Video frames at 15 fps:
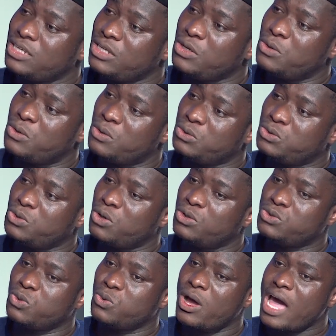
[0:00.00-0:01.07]
to
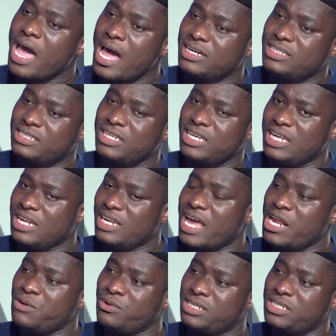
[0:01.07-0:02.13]
also act in
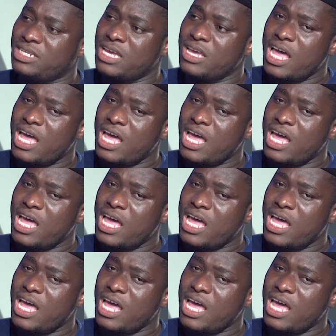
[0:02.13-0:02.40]
line with